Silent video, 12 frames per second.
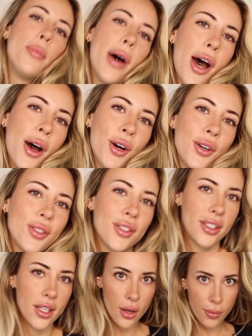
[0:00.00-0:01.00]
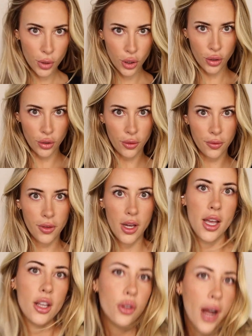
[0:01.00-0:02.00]
pose, move,
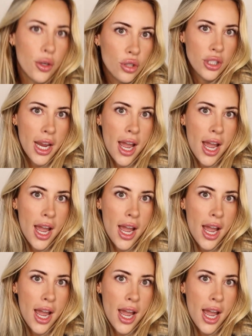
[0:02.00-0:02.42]
crouch